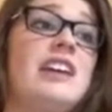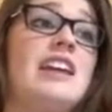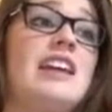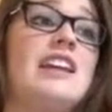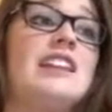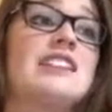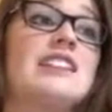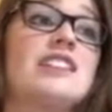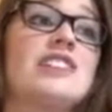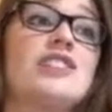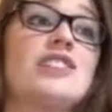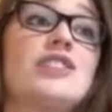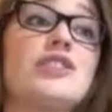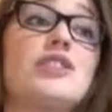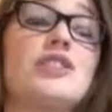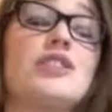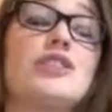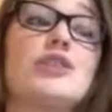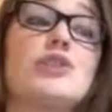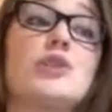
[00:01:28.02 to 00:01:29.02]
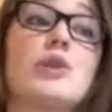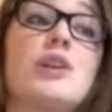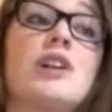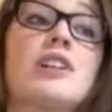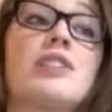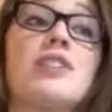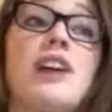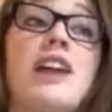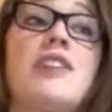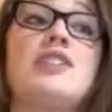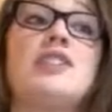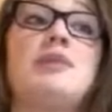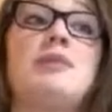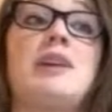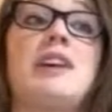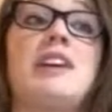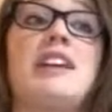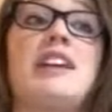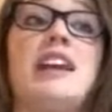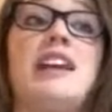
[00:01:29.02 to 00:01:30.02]
In addition to the shorter
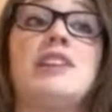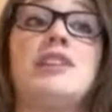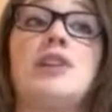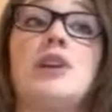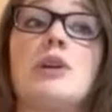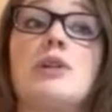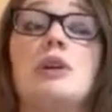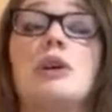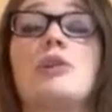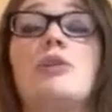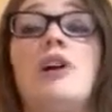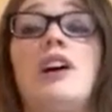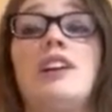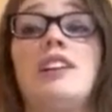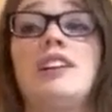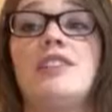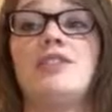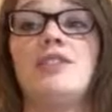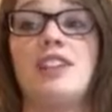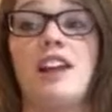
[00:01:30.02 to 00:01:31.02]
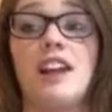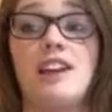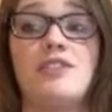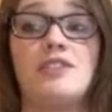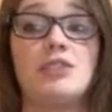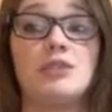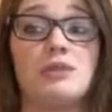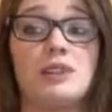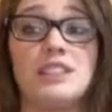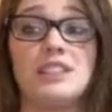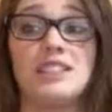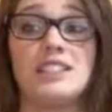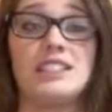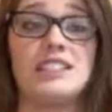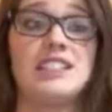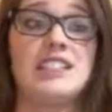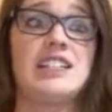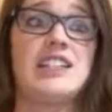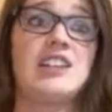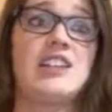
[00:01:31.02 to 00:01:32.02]
lifespan and lower quality of life the
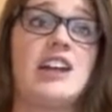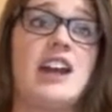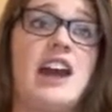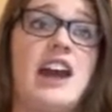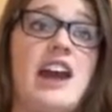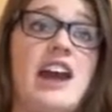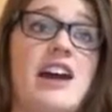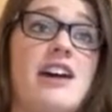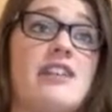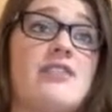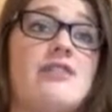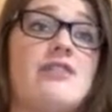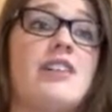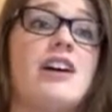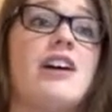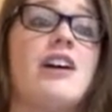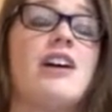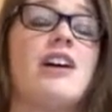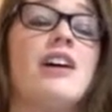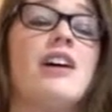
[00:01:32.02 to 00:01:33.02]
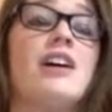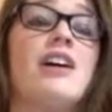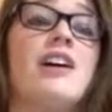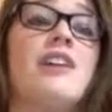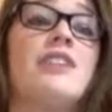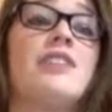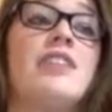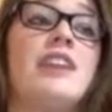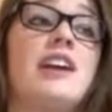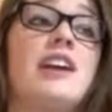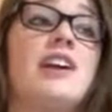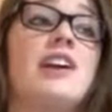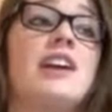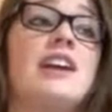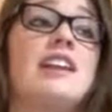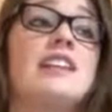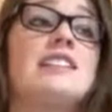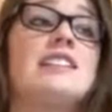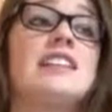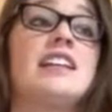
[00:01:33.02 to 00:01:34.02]
residents here have, there
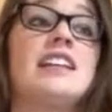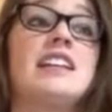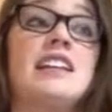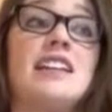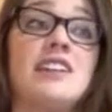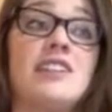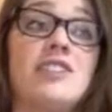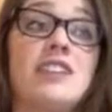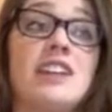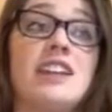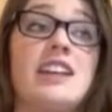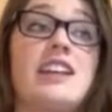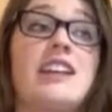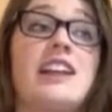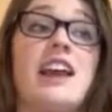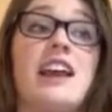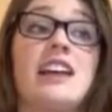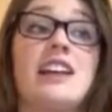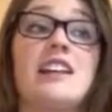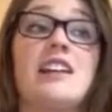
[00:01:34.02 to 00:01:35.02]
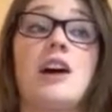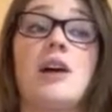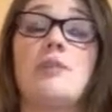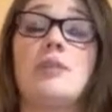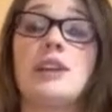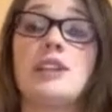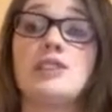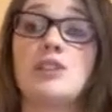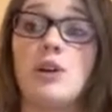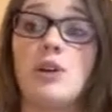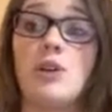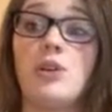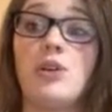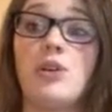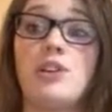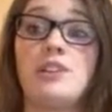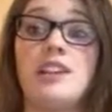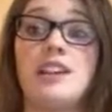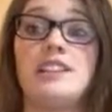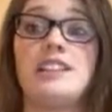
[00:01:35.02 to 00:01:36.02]
is significant economic
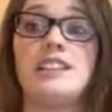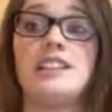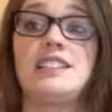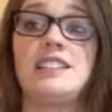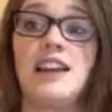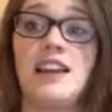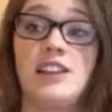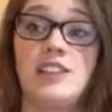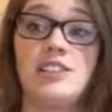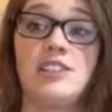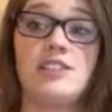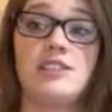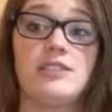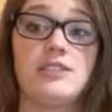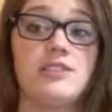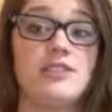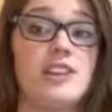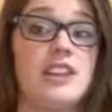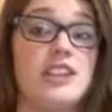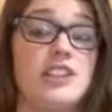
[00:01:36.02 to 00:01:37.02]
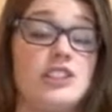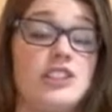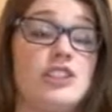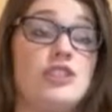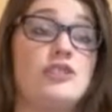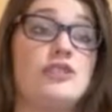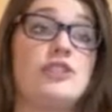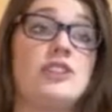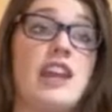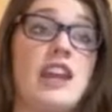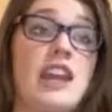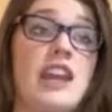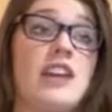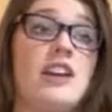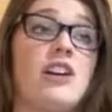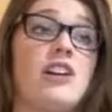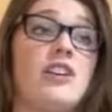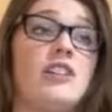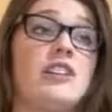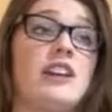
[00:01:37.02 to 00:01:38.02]
toll that these health issues take
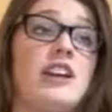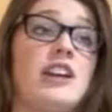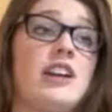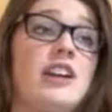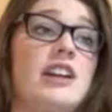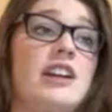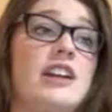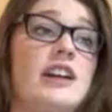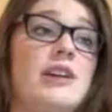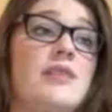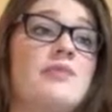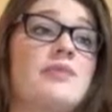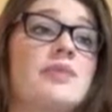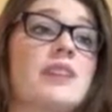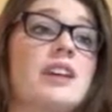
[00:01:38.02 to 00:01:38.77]
on the area.